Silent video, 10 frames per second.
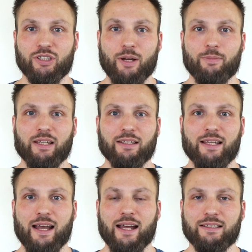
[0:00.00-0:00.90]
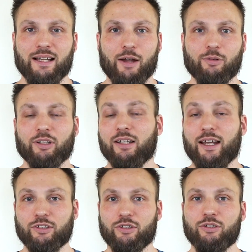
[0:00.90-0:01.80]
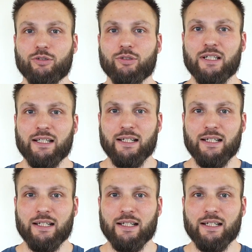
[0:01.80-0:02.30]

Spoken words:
something that I really like to do,